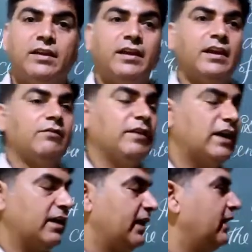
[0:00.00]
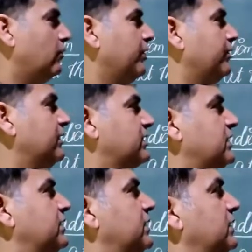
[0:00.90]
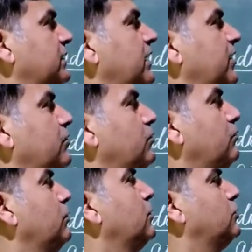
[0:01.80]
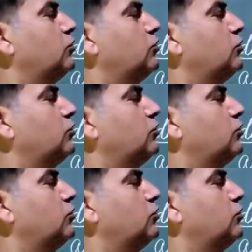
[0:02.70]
Here we are again going to discuss the new